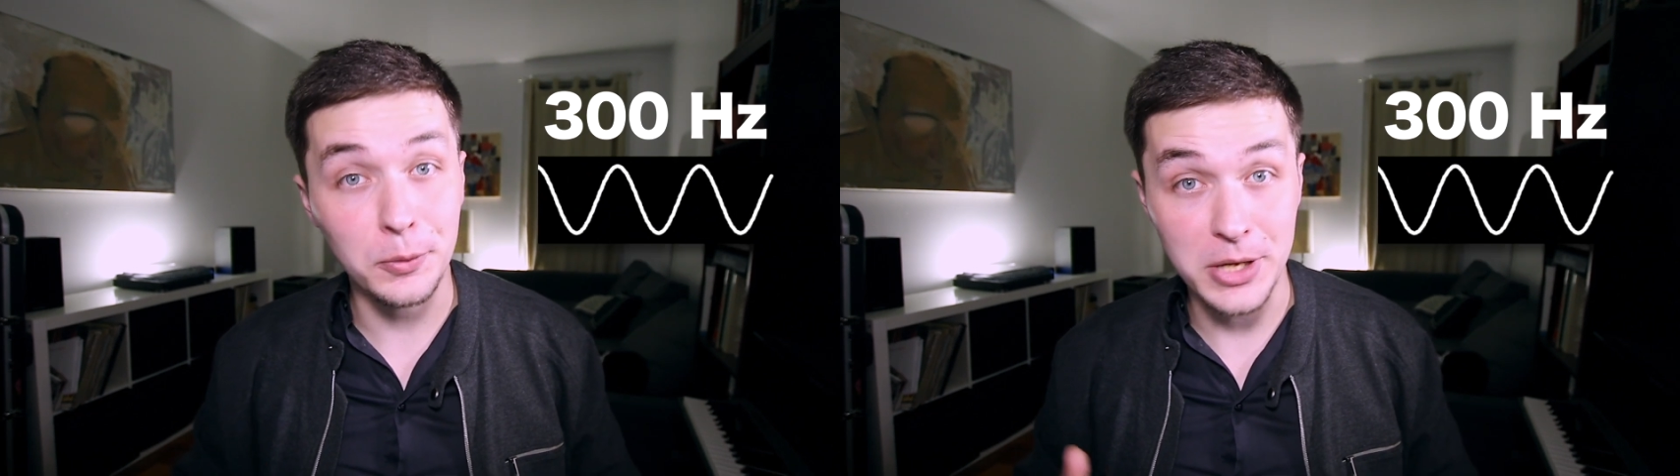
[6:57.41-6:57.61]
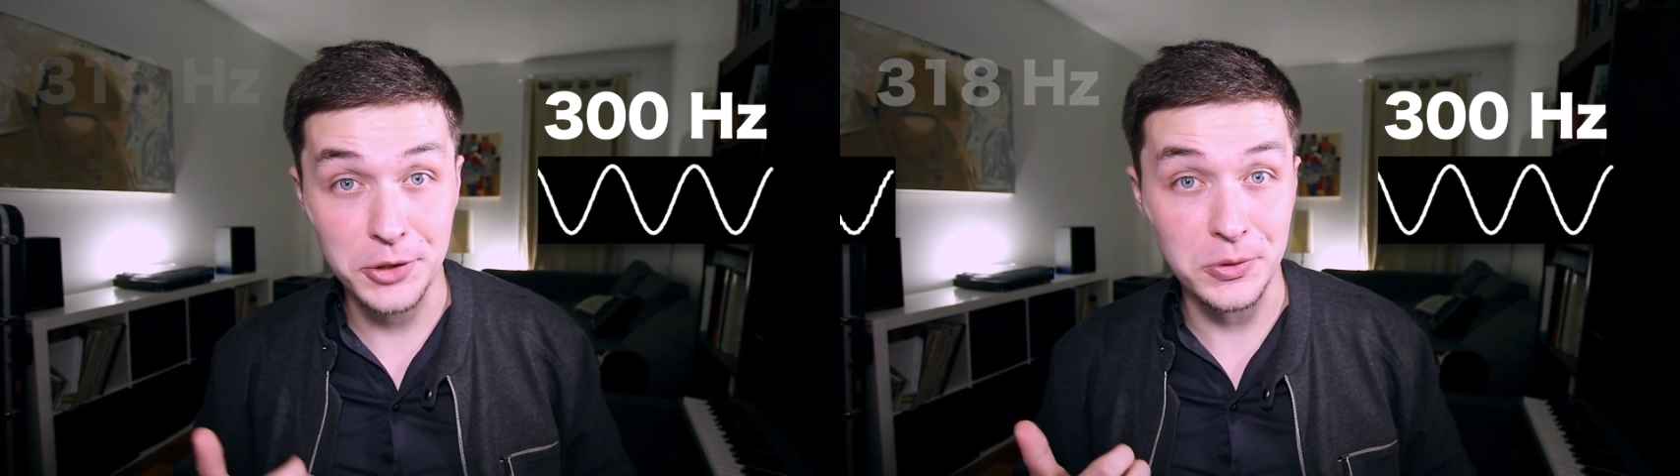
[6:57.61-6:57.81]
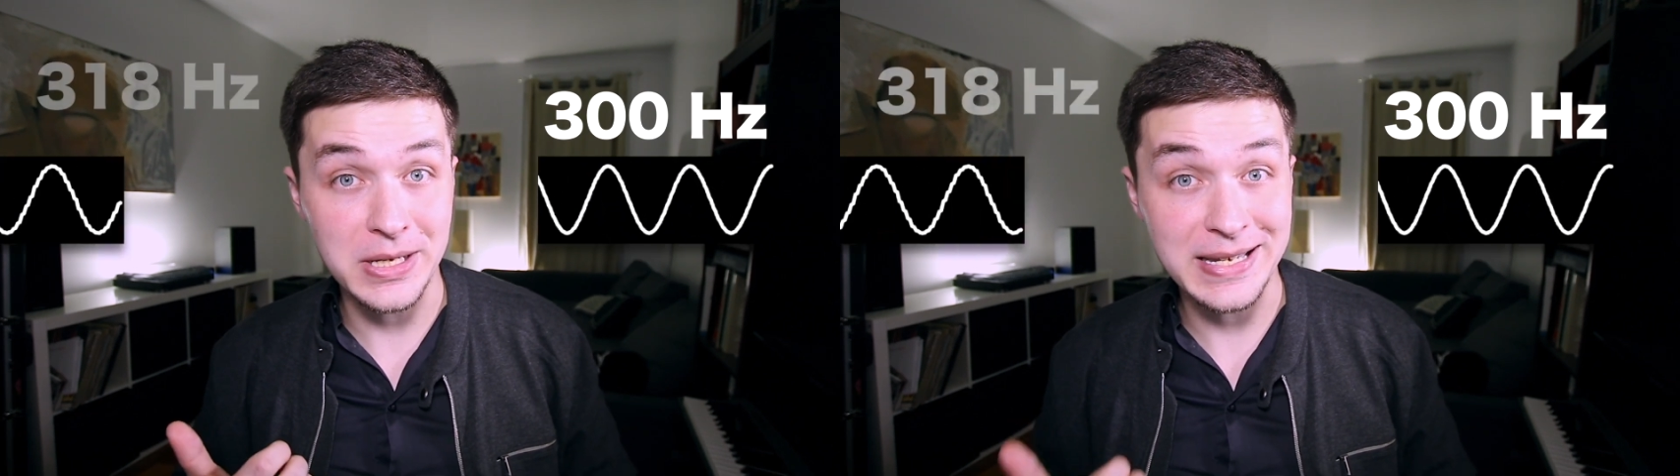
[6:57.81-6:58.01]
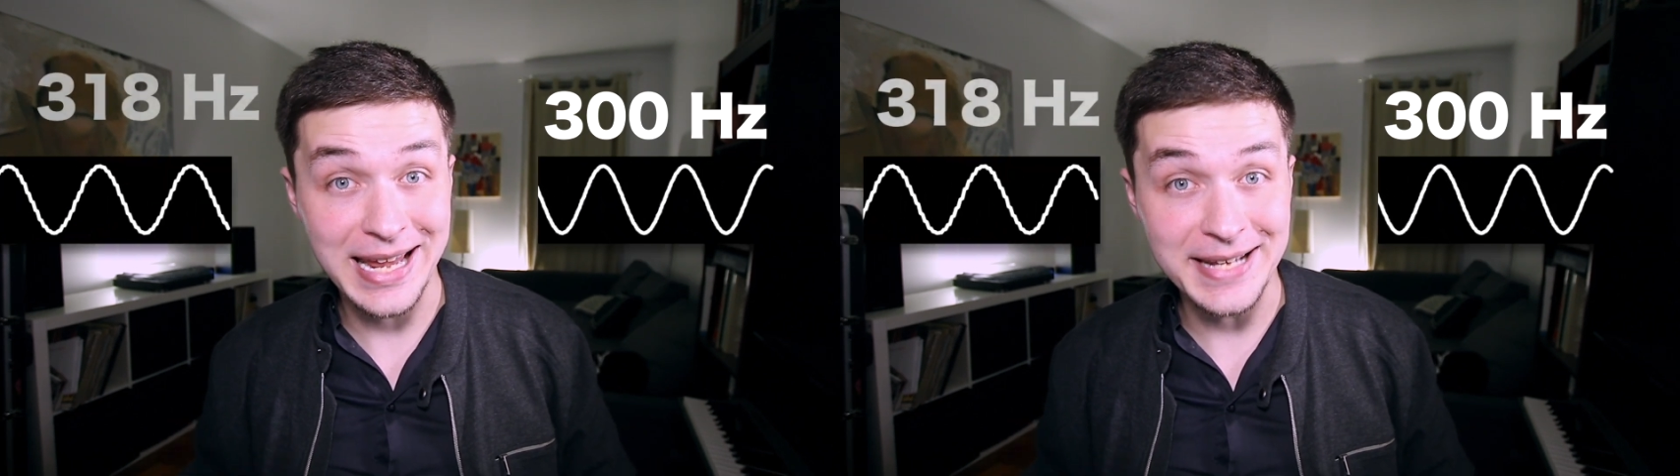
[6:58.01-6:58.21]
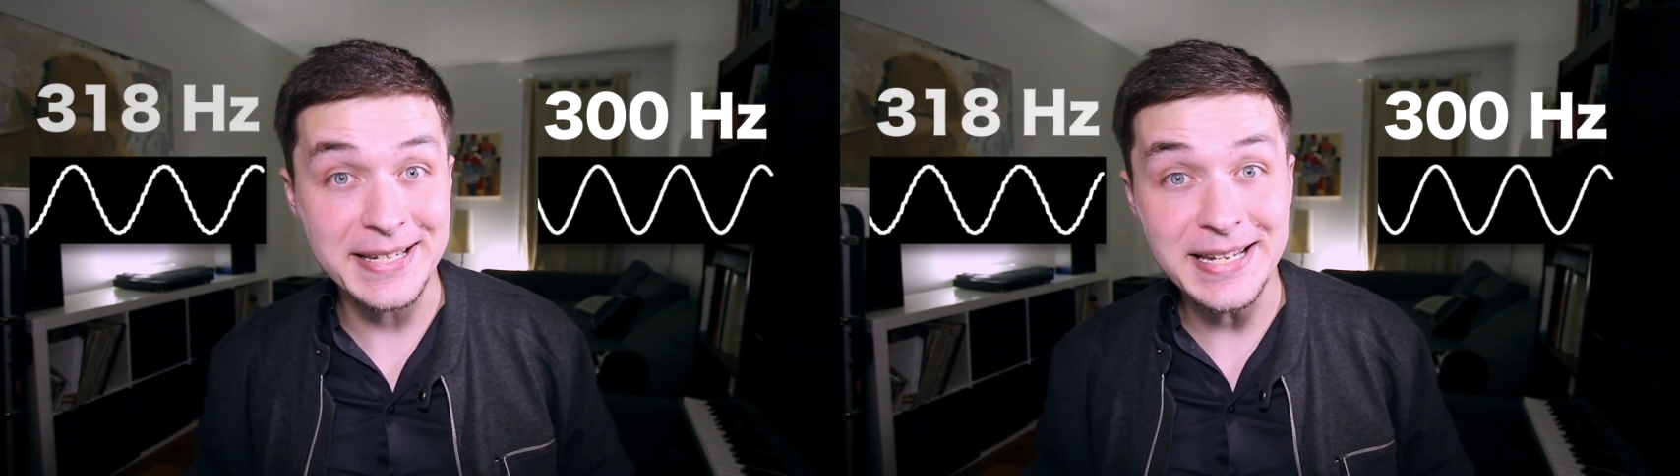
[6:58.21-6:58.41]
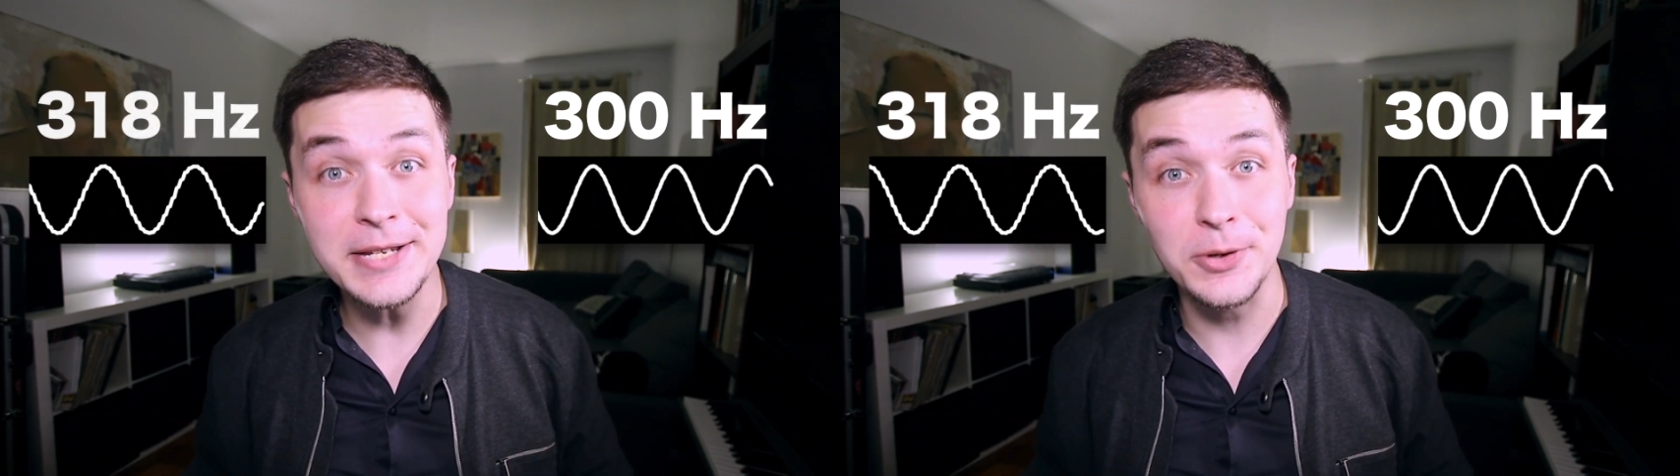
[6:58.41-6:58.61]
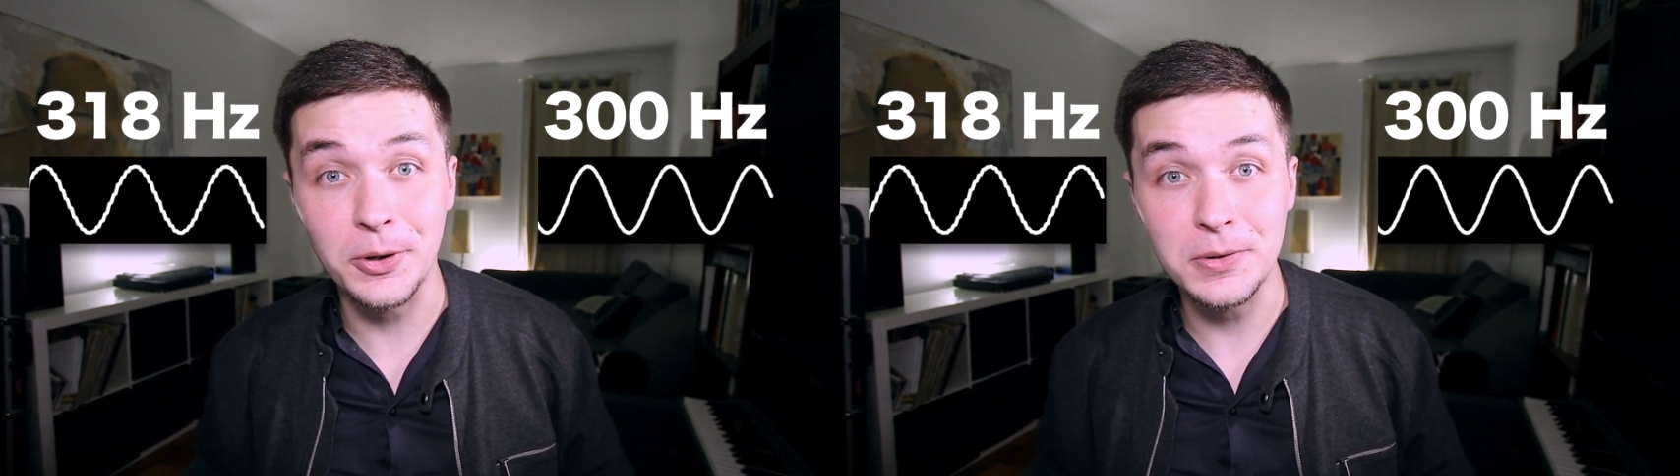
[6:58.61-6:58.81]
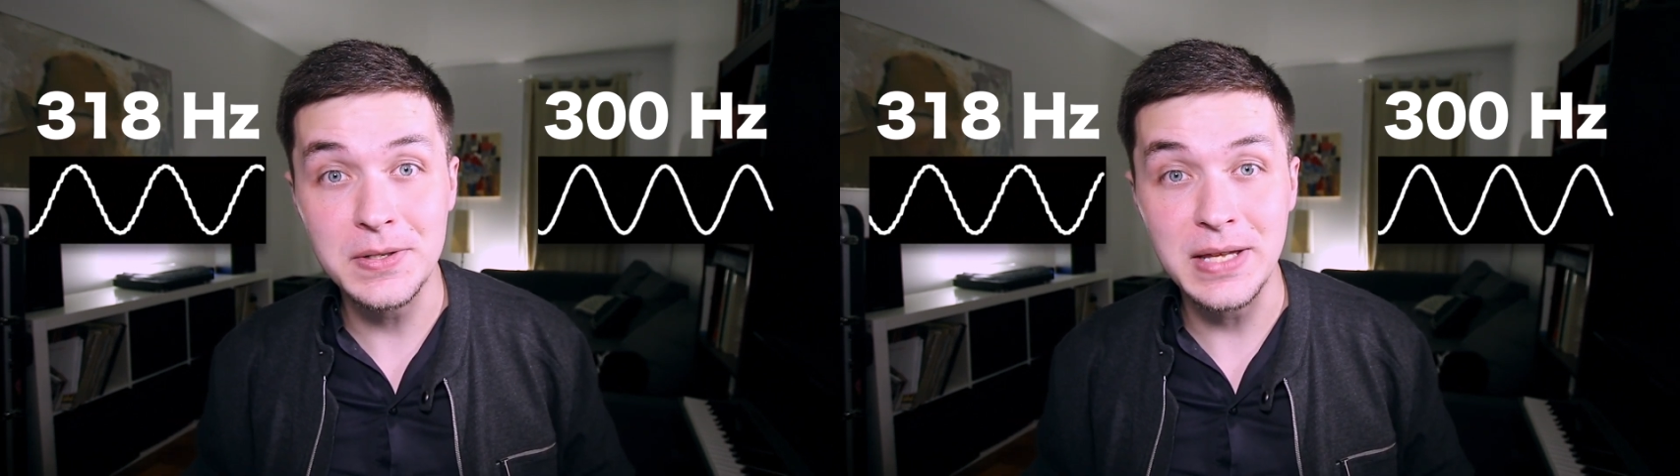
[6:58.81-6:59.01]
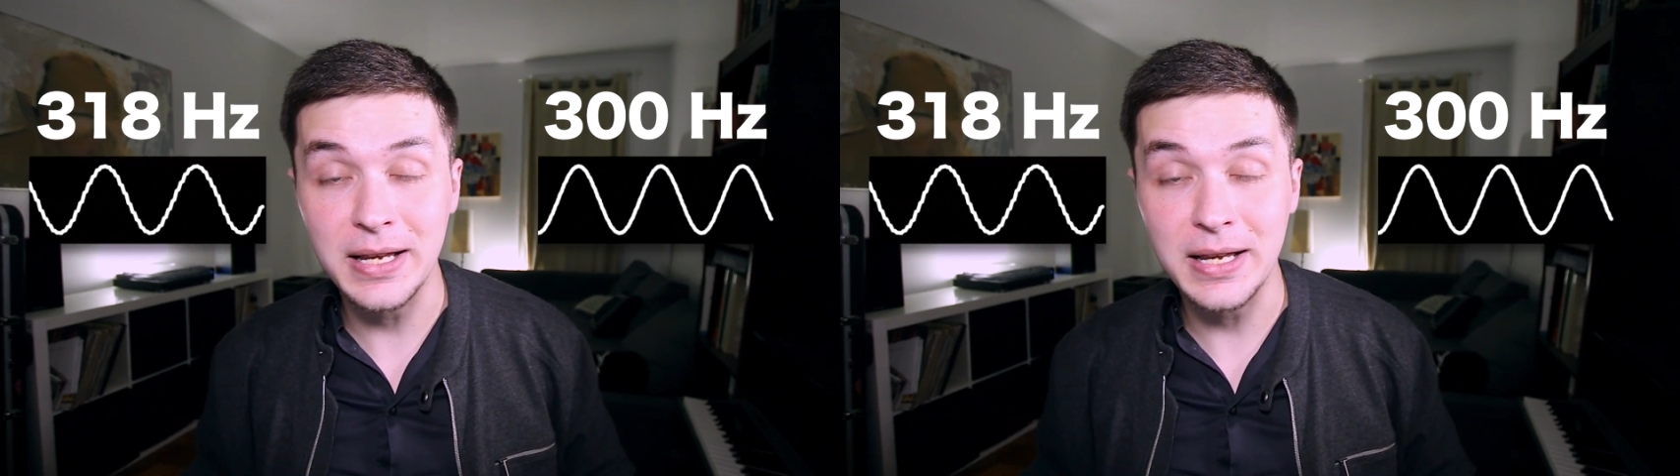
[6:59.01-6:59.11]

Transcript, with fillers: 318 Hz,